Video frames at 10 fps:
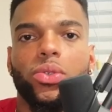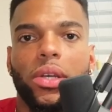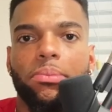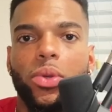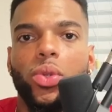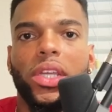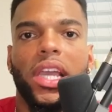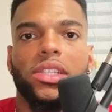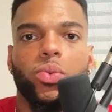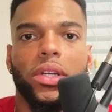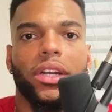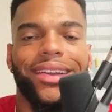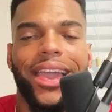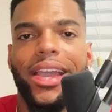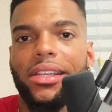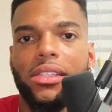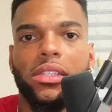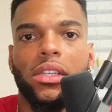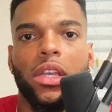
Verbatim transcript: communicates with her ex,